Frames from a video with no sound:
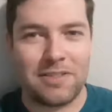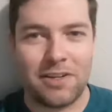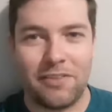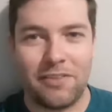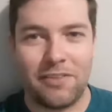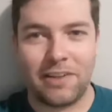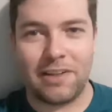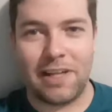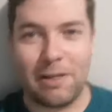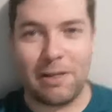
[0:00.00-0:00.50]
the
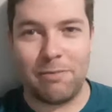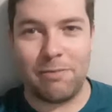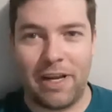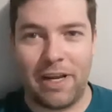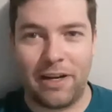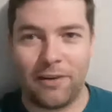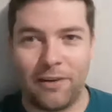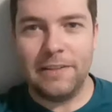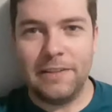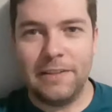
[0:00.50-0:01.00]
claim
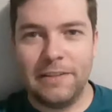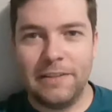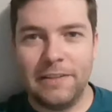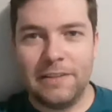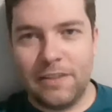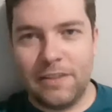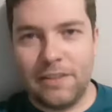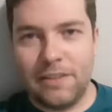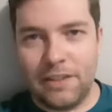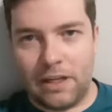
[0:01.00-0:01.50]
maker.
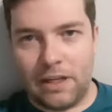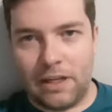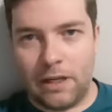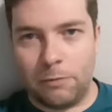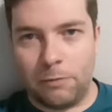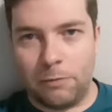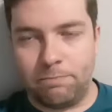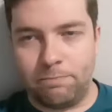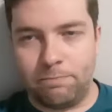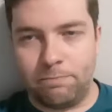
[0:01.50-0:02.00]

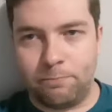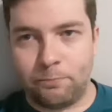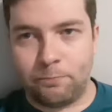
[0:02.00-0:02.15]
Um,